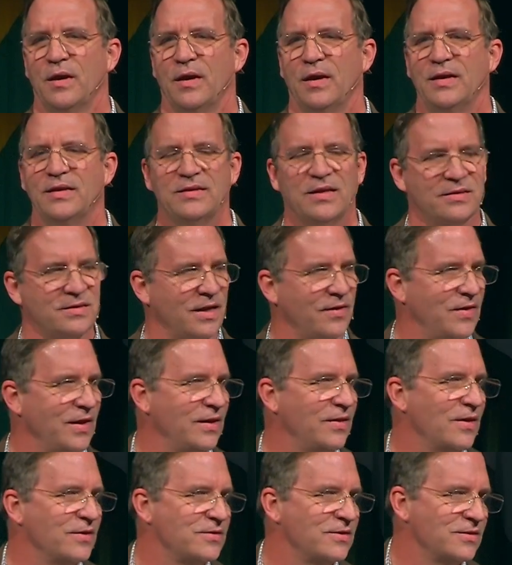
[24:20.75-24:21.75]
He says, I
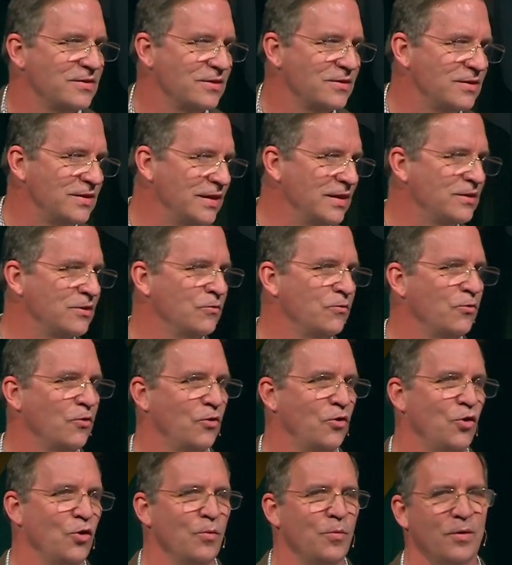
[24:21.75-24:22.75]
think this is a season for
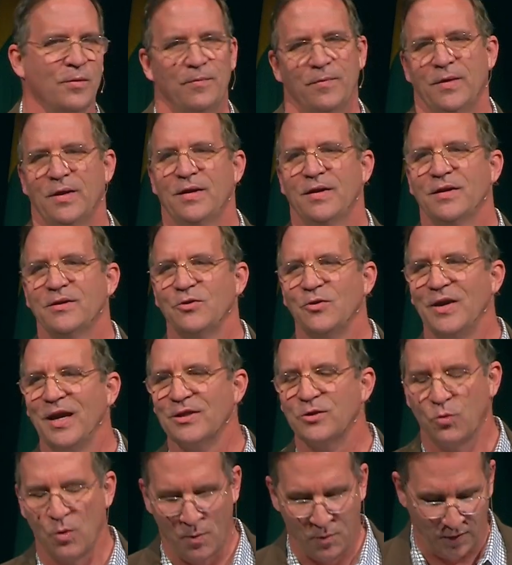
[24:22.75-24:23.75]
Cuba. So
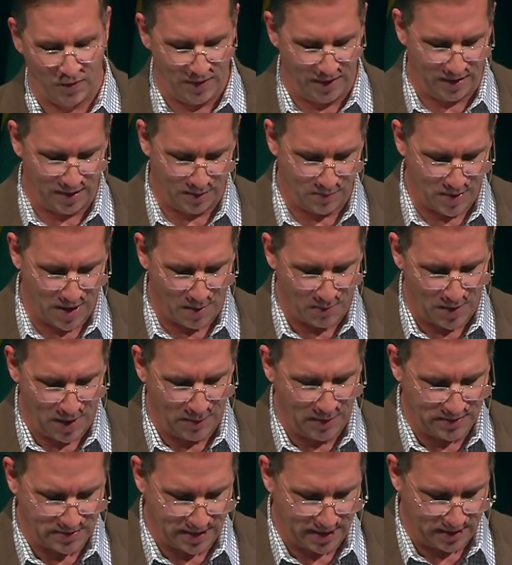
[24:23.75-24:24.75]
guess where we're thinking about
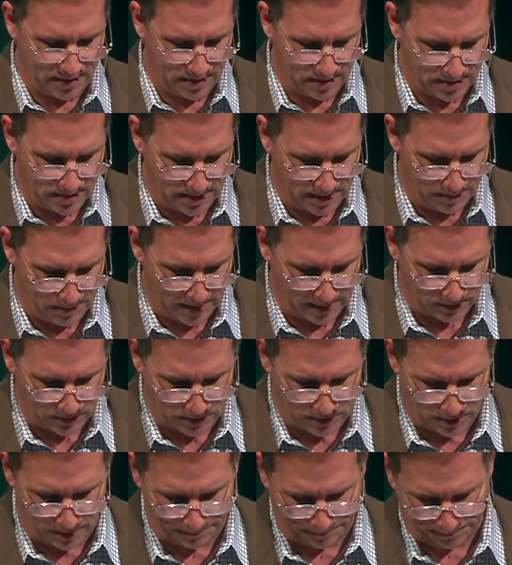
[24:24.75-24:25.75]
maybe sending a team
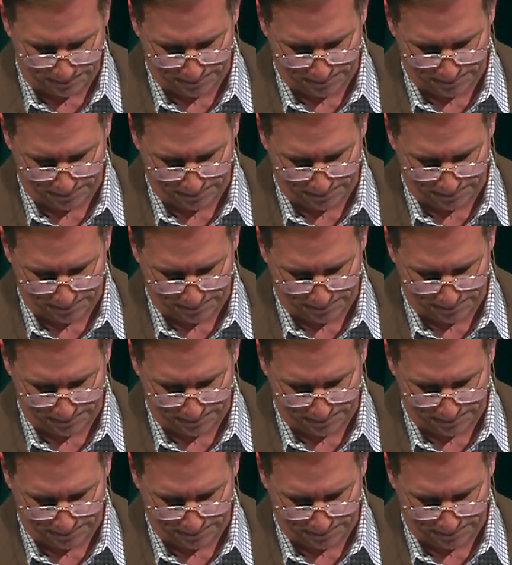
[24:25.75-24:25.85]
next year?